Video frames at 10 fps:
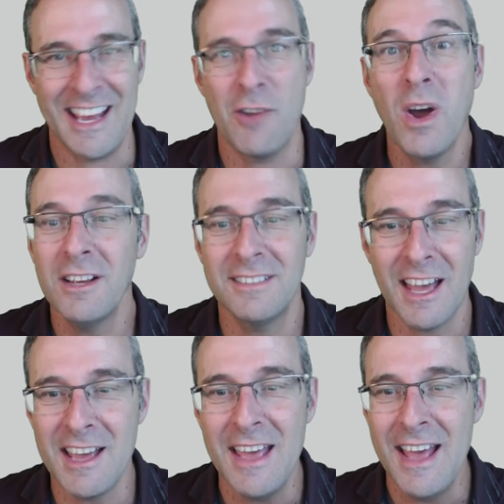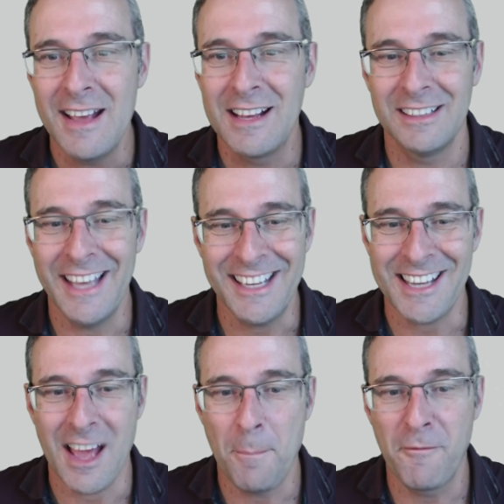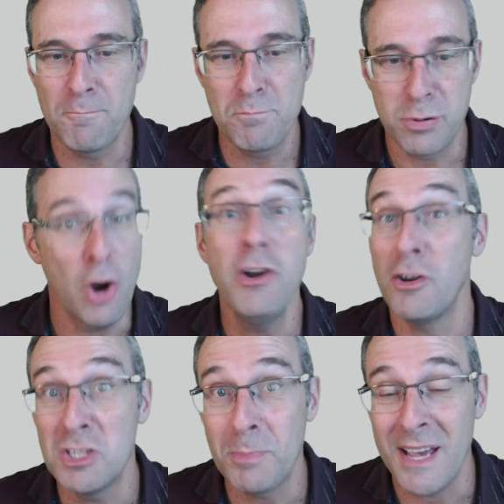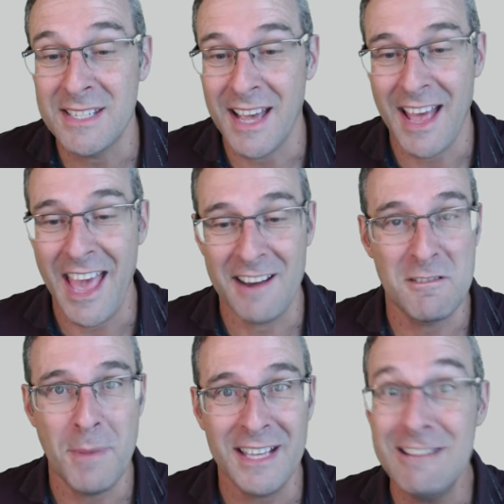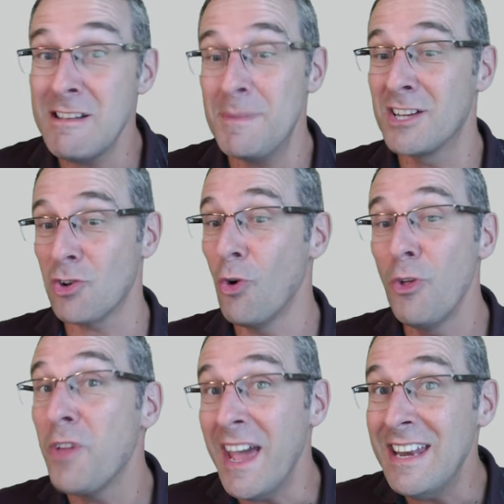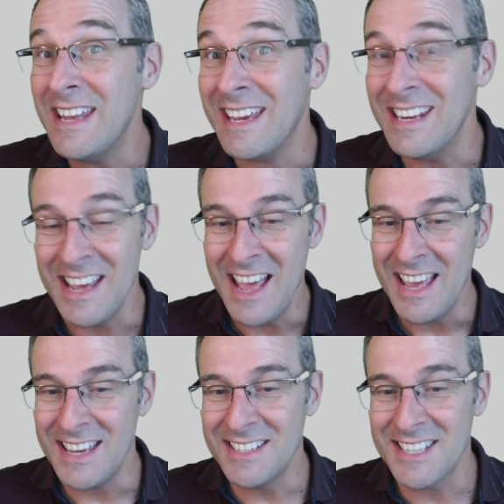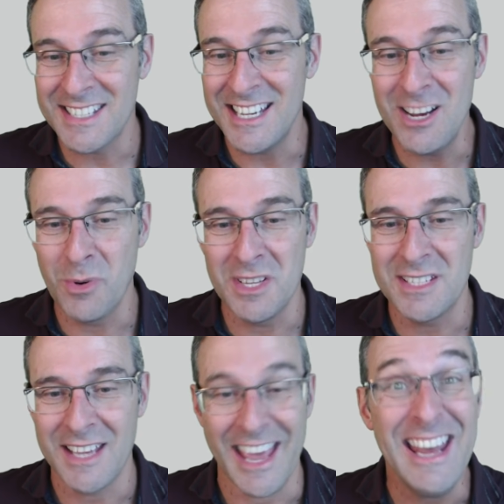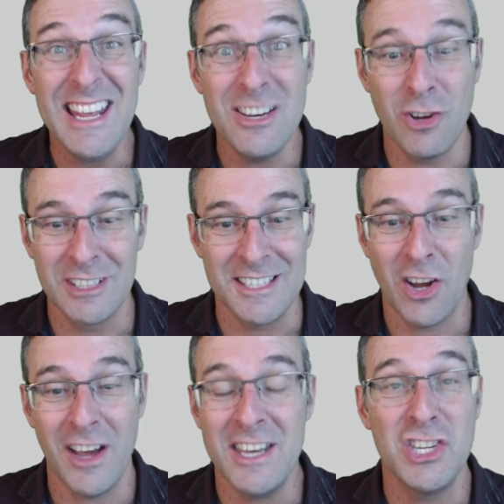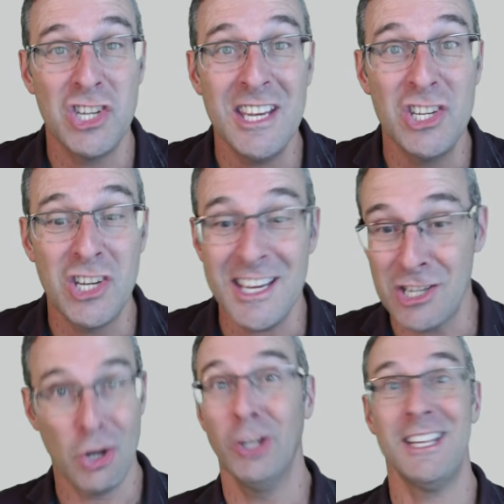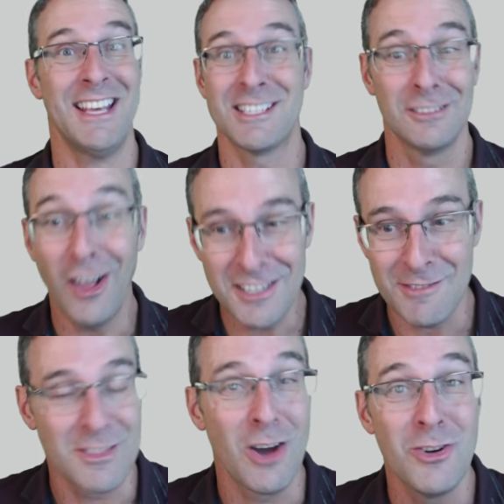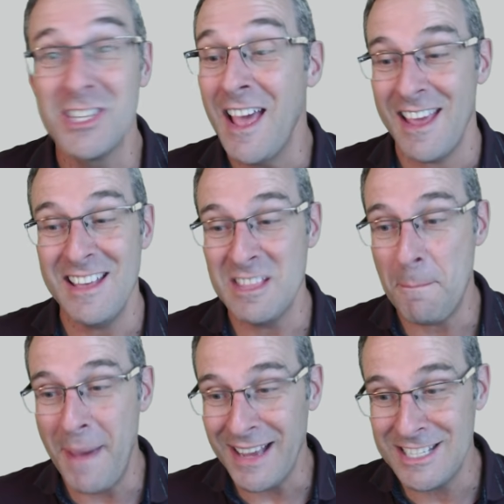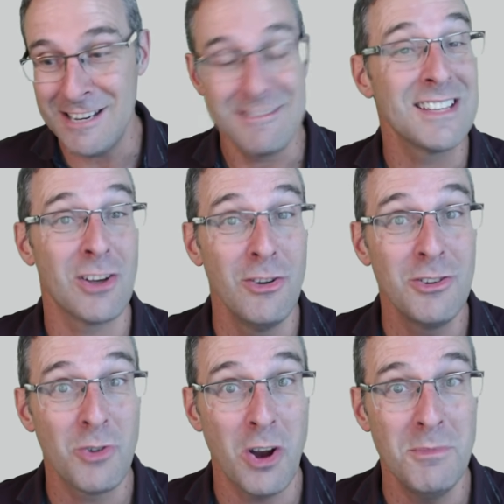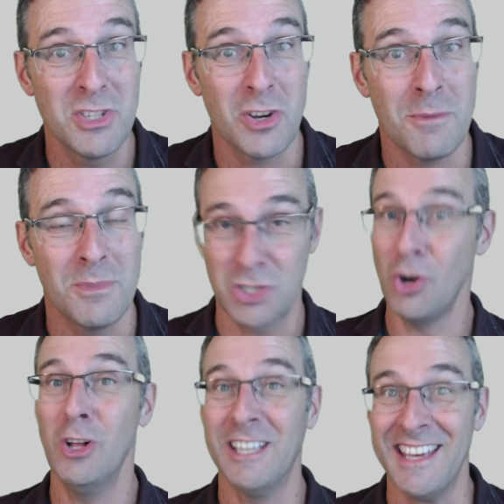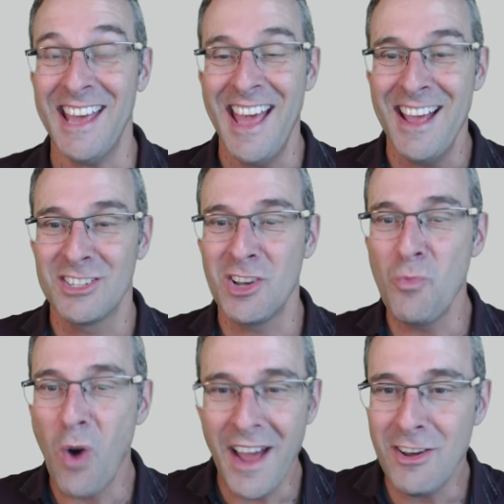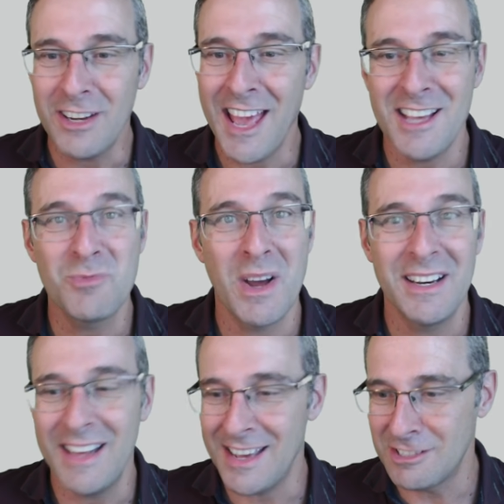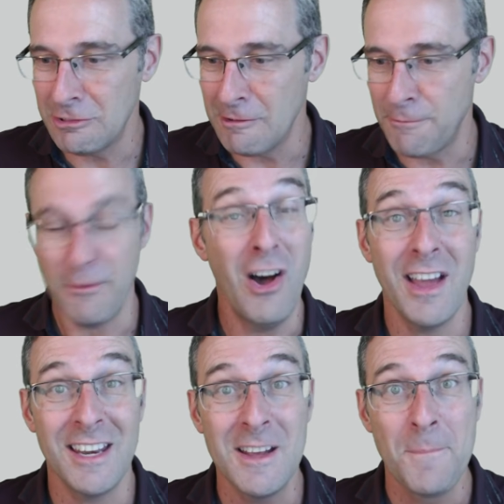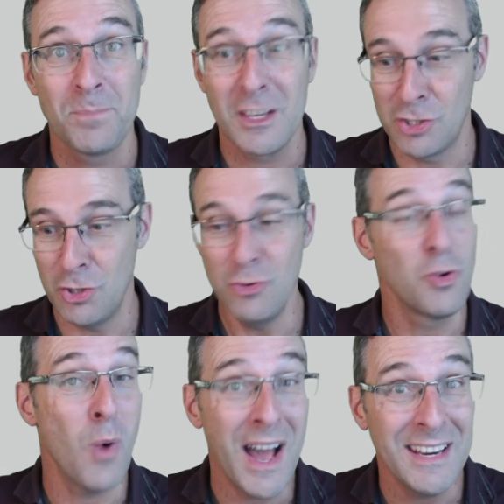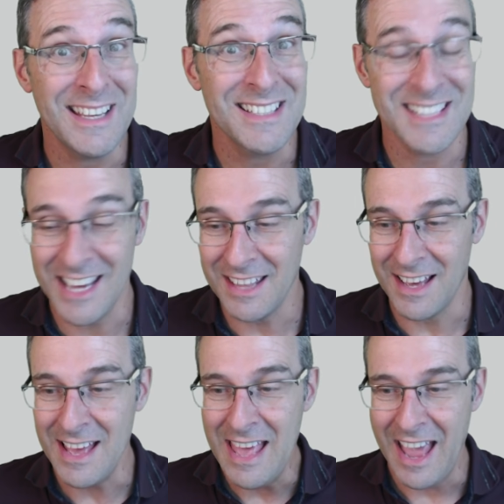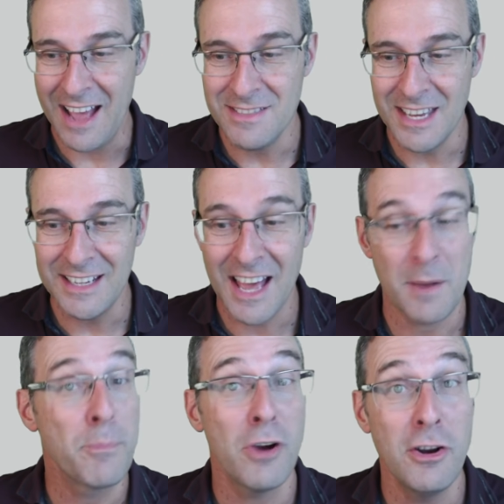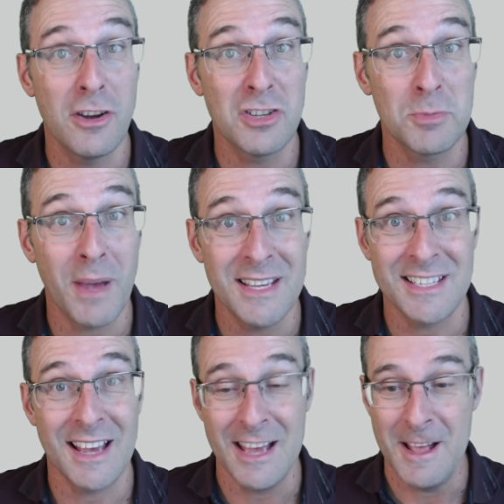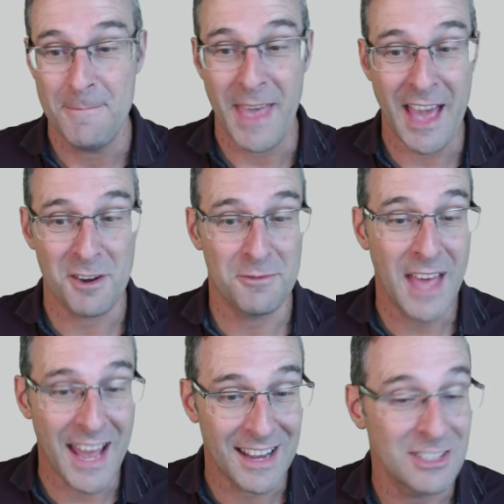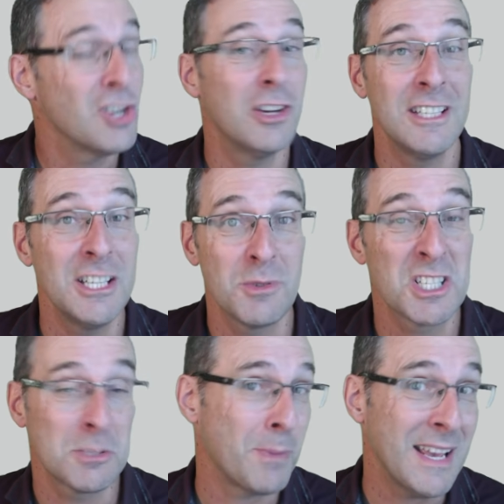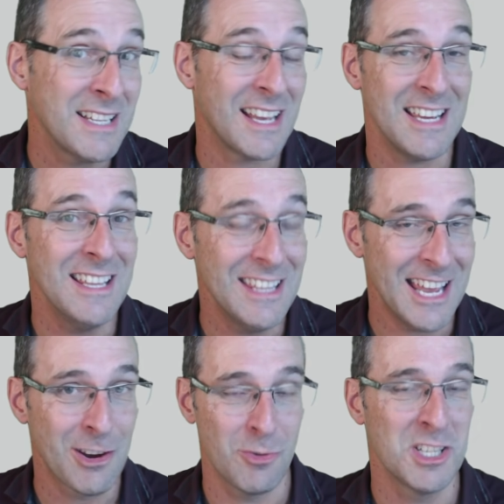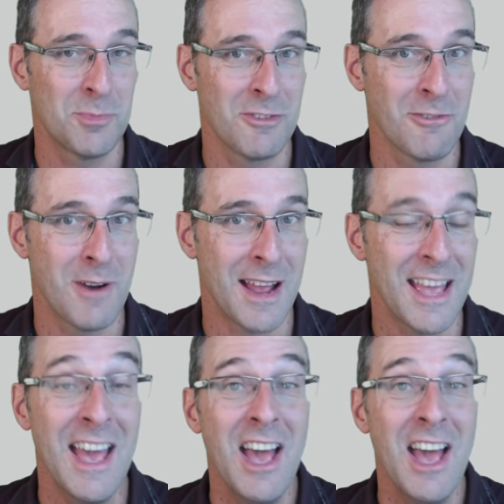Why don't they collect a protospacer out of the bacteria? Because all they need is the sequence any nucleotide GG. Surely there's lots of those in the bacteria's own chromosome. Surely. So why don't Cas1 and Cas2 find two guanines together and then cut a protospacer out of that and turn it into a spacer in their CRISPR array?